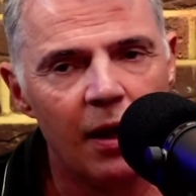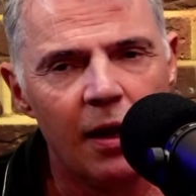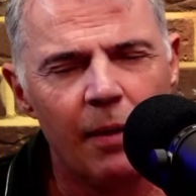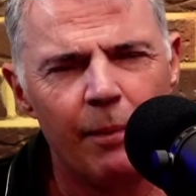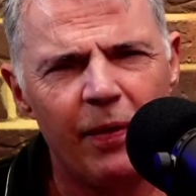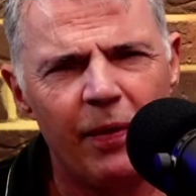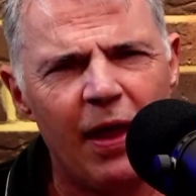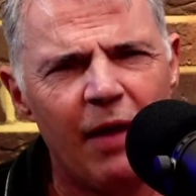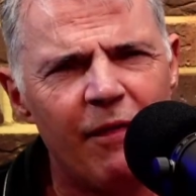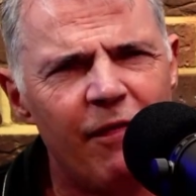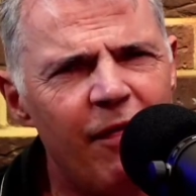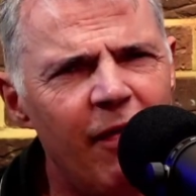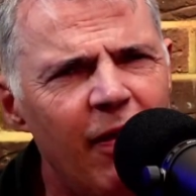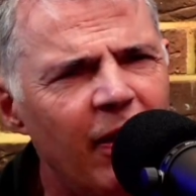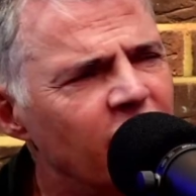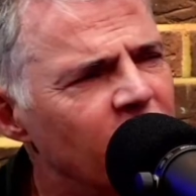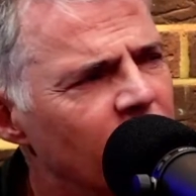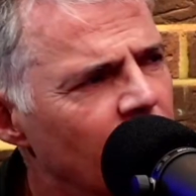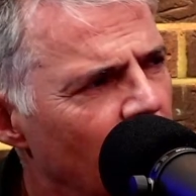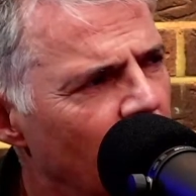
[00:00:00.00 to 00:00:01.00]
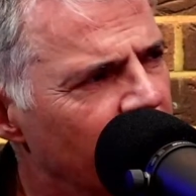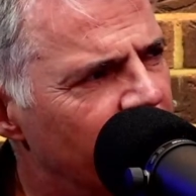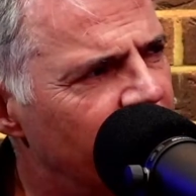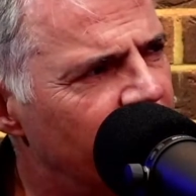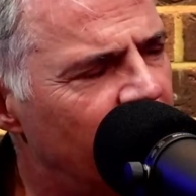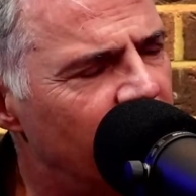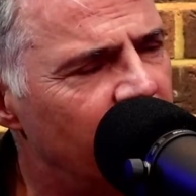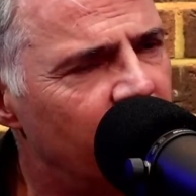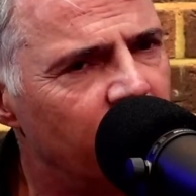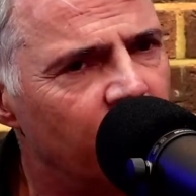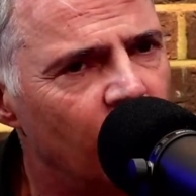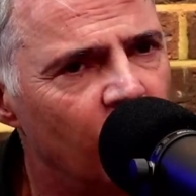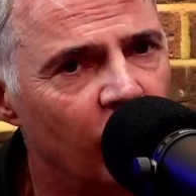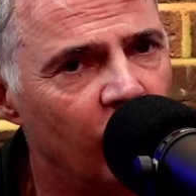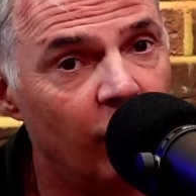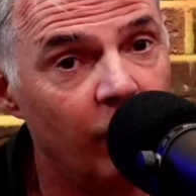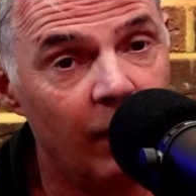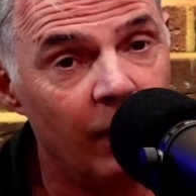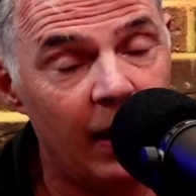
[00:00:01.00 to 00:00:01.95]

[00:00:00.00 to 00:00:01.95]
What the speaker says: But they have a very strong sense of the law.